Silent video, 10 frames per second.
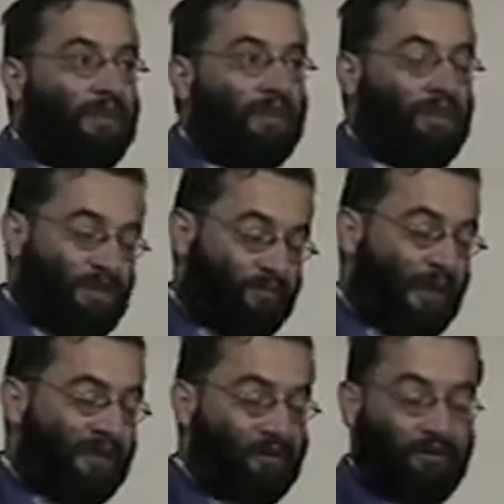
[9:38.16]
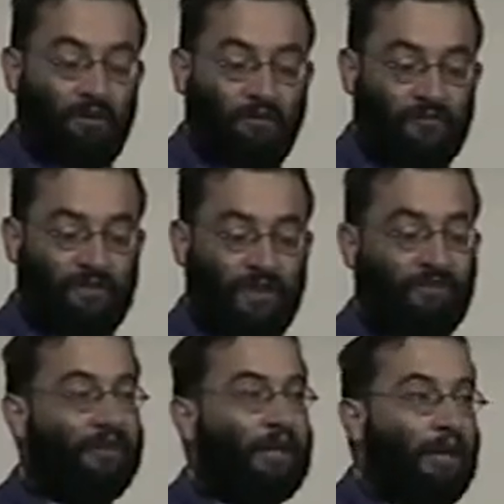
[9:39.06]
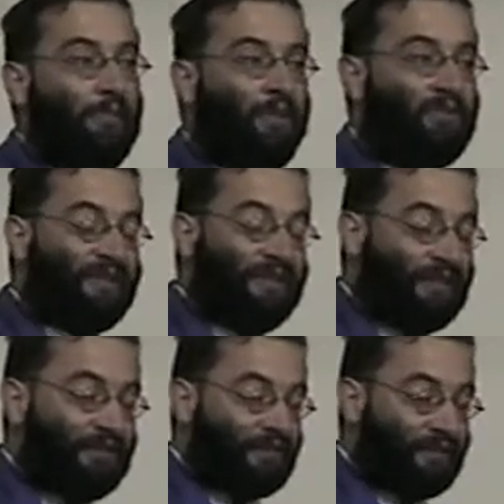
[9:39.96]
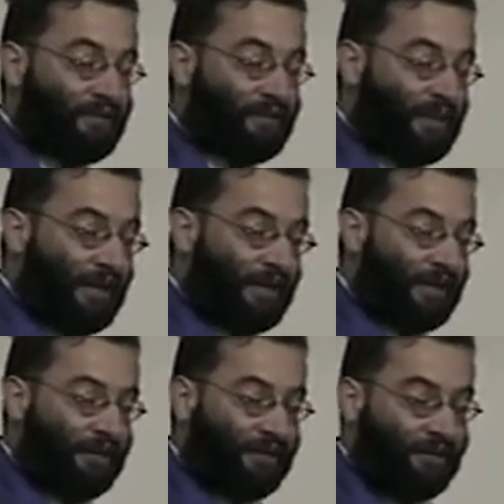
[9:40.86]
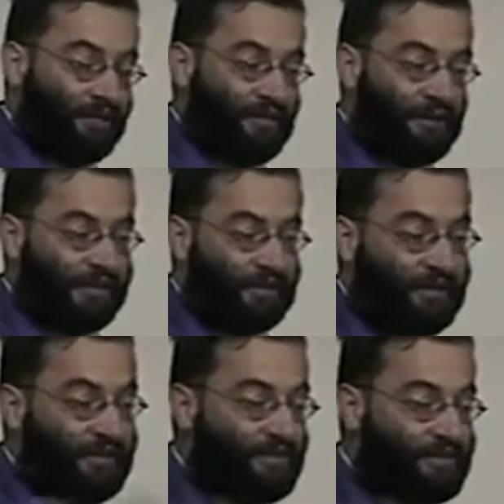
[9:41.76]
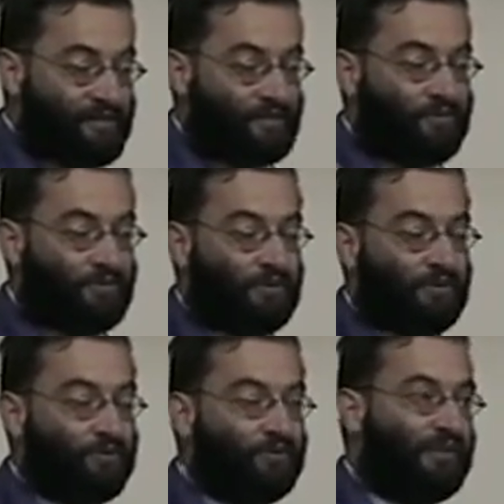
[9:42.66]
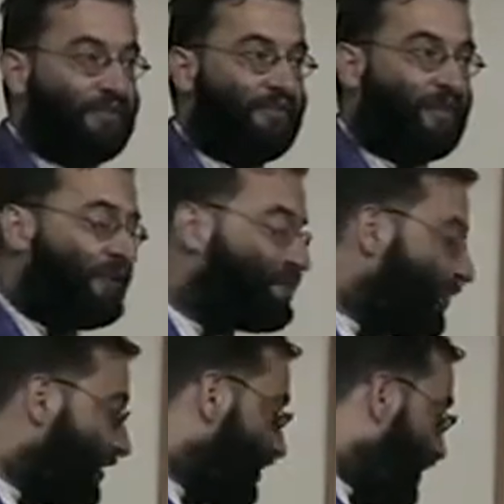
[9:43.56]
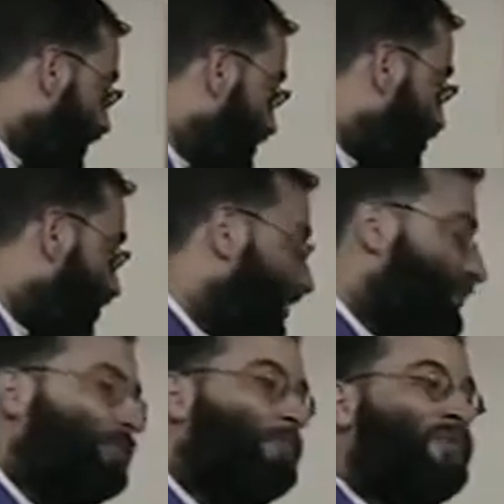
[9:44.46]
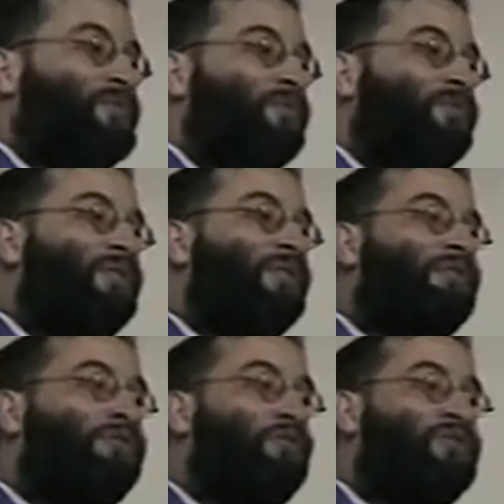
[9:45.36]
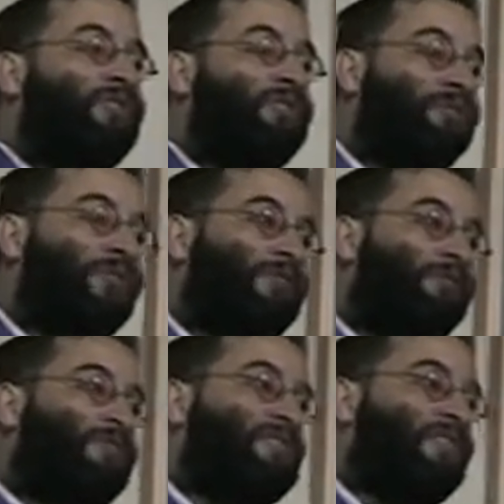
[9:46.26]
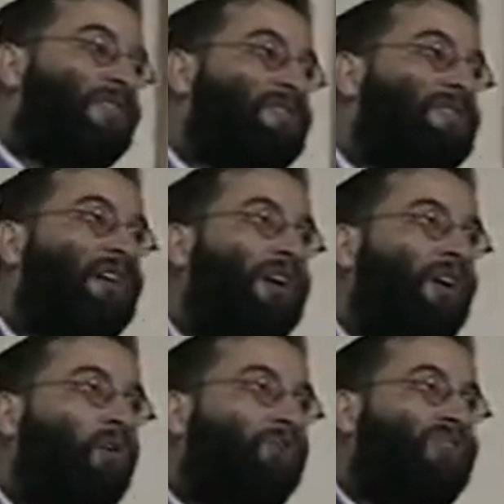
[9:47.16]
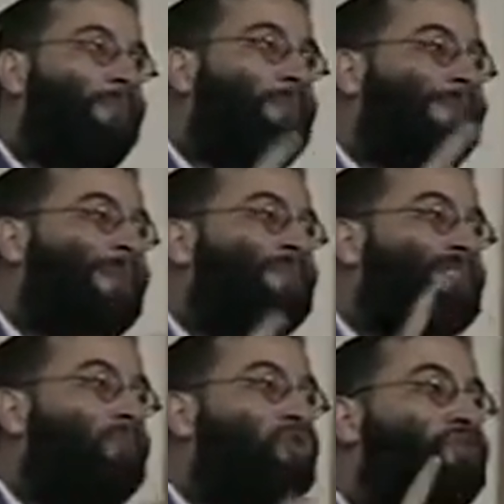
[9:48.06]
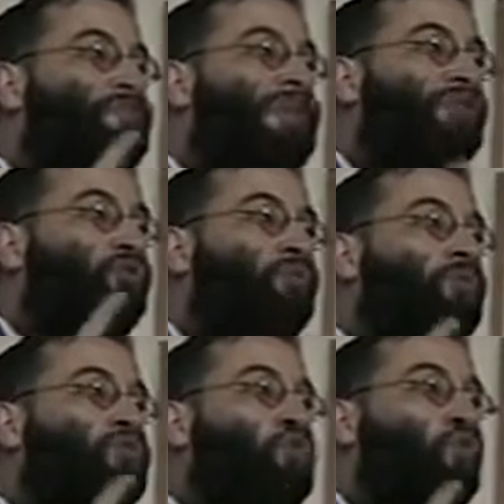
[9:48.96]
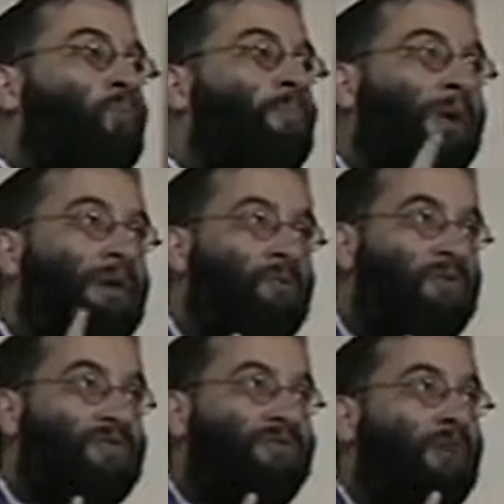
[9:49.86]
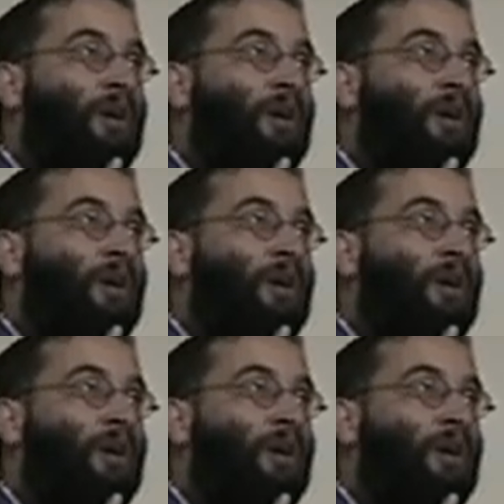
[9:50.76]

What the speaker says: It's based on the love of self, but it leads to death. And that's why the collect of the Mass of today, of first Sunday of Advent, says, Ut ab imminentibus peccatorum nostrorum periculis,